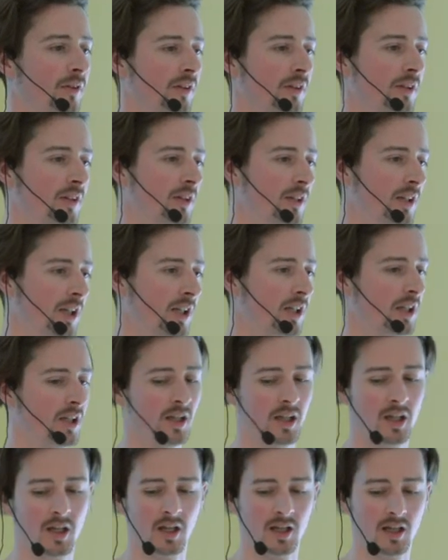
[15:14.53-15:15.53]
the
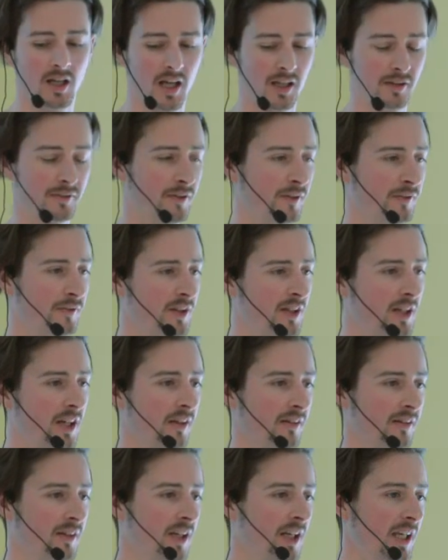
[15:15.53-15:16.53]
nearly last 50
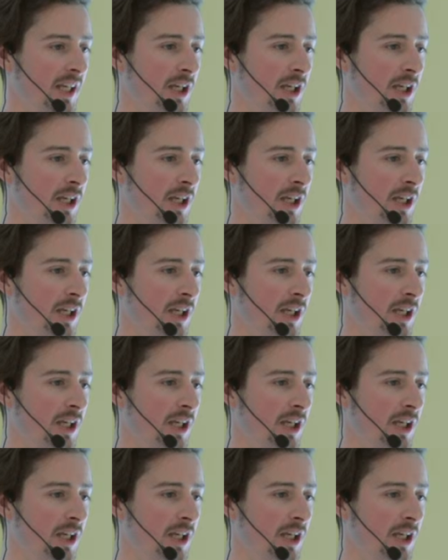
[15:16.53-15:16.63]
years.